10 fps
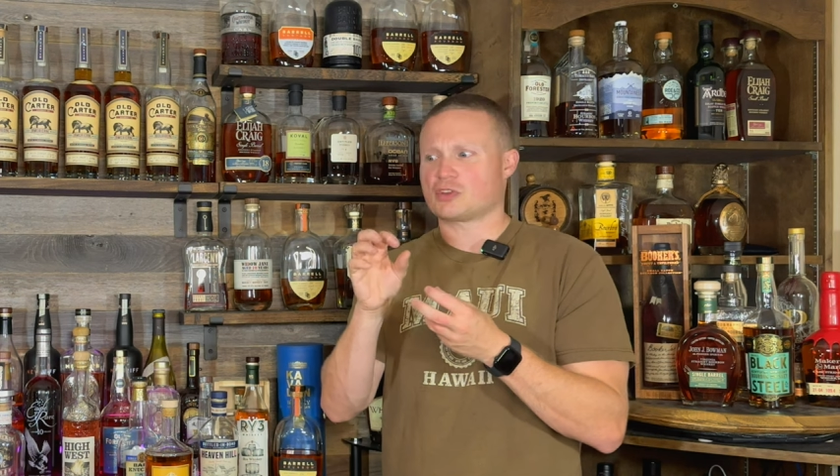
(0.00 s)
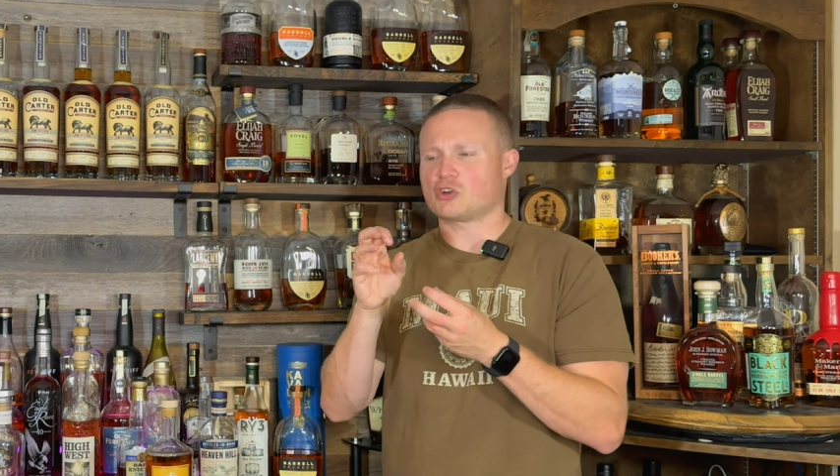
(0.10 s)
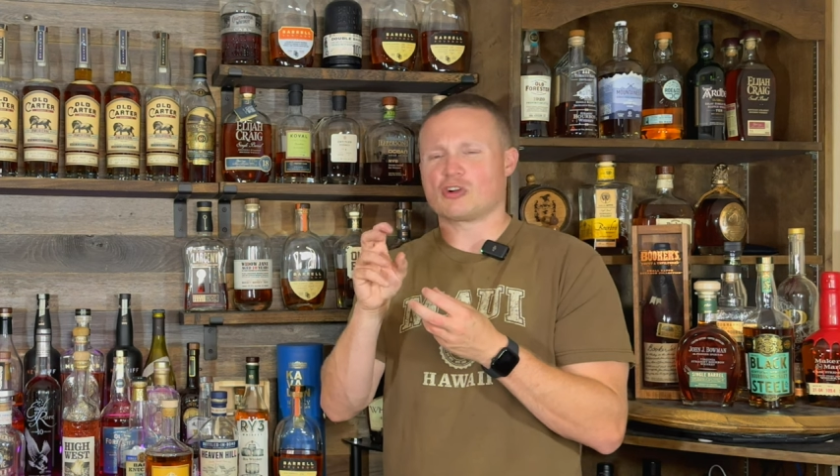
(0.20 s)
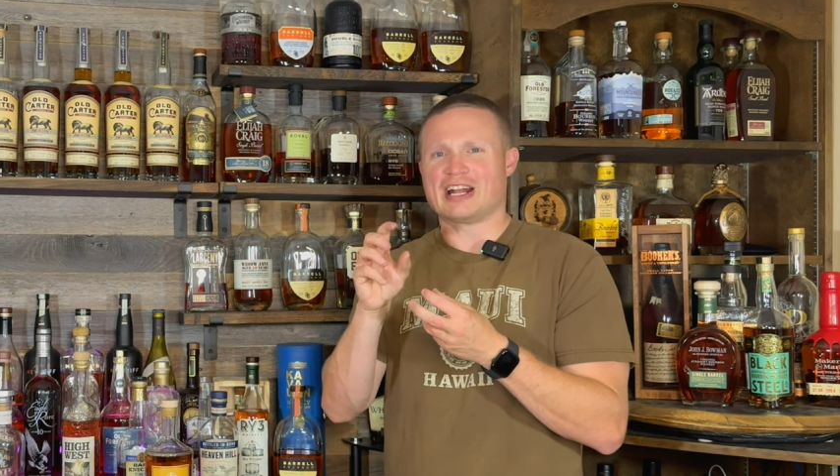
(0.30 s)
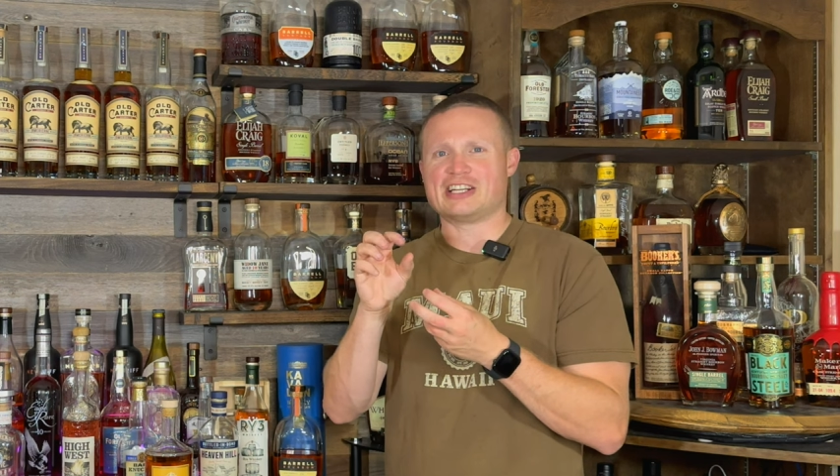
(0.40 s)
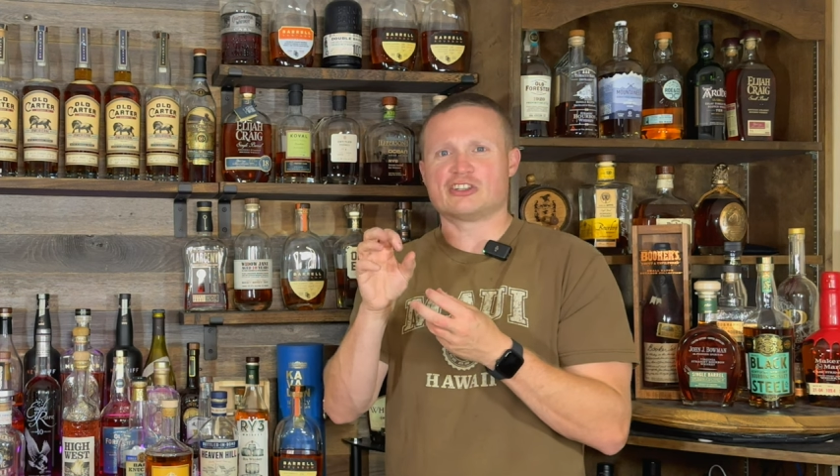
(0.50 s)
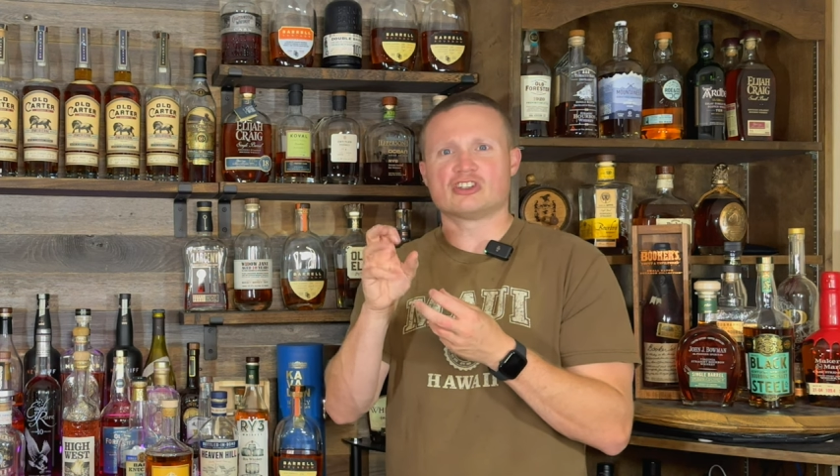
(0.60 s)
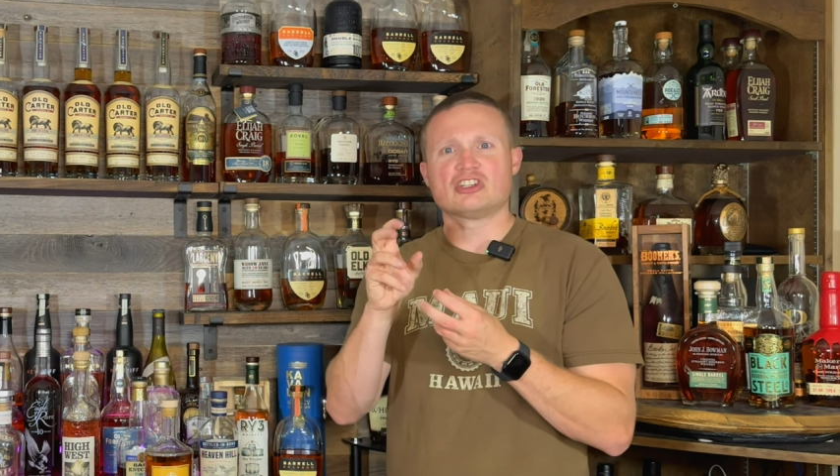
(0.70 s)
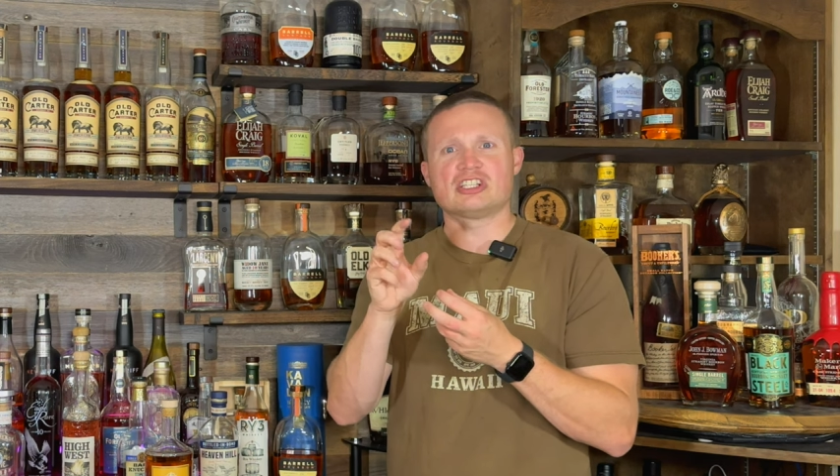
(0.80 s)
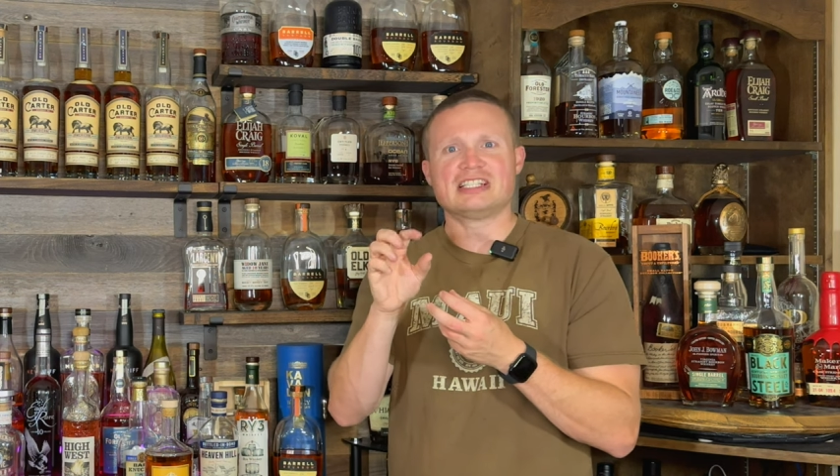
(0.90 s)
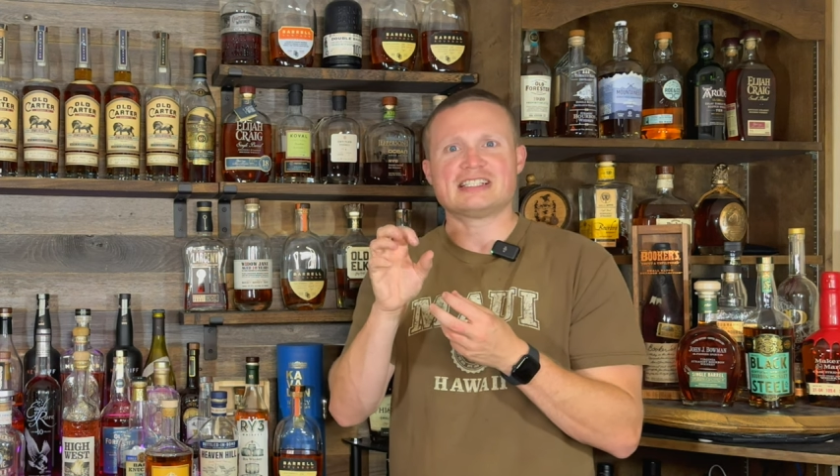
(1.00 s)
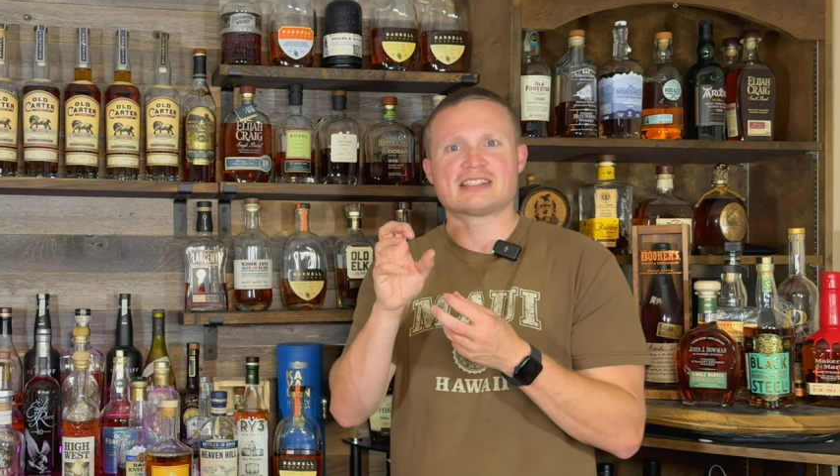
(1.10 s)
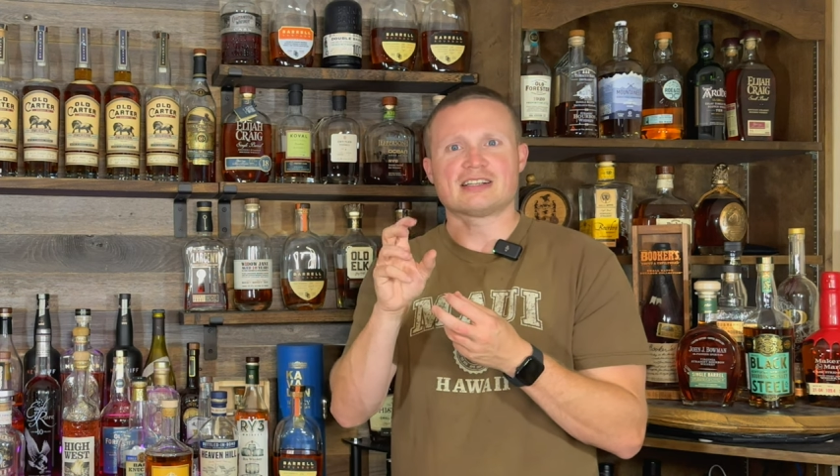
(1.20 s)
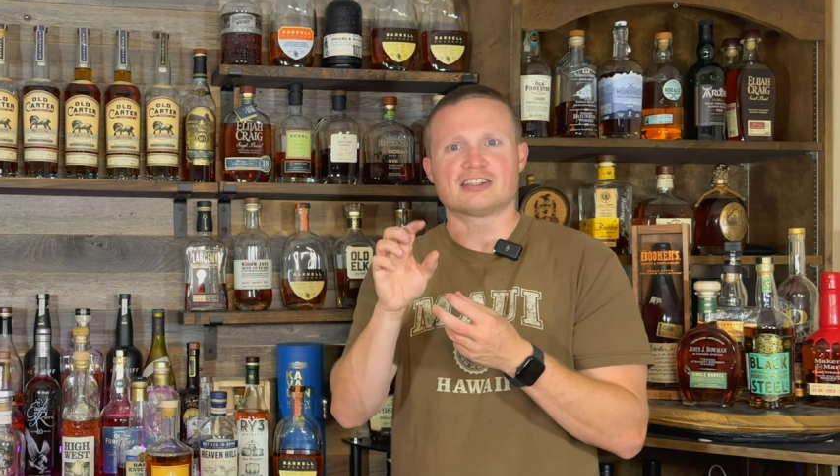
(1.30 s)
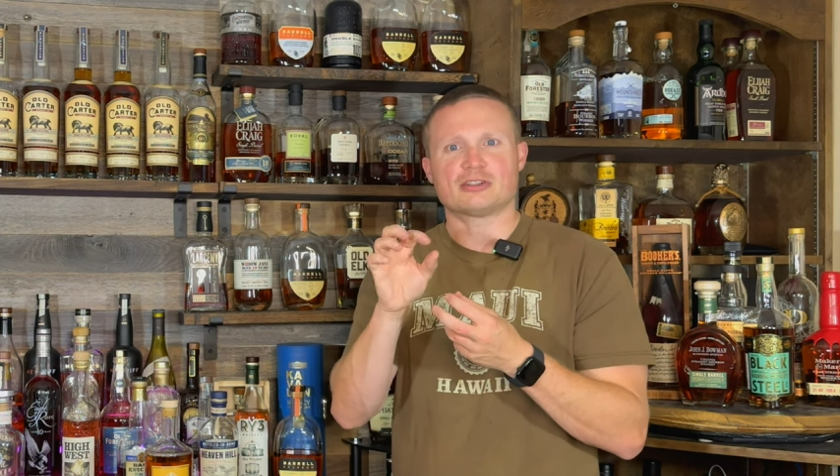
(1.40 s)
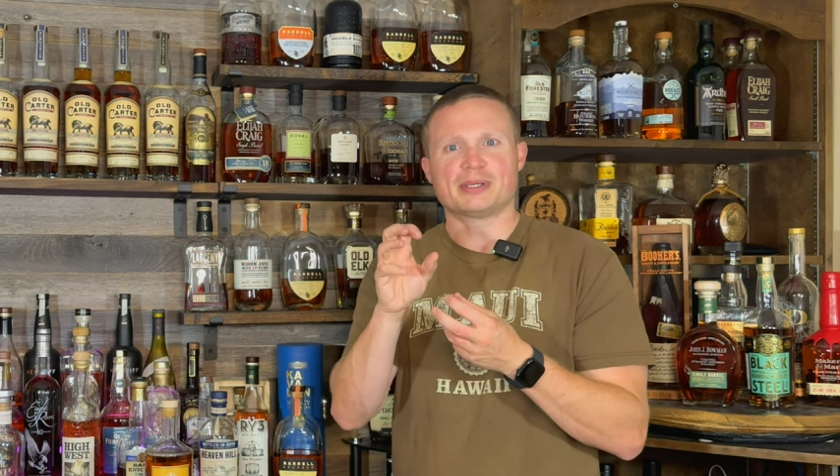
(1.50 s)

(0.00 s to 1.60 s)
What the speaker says: granularly a little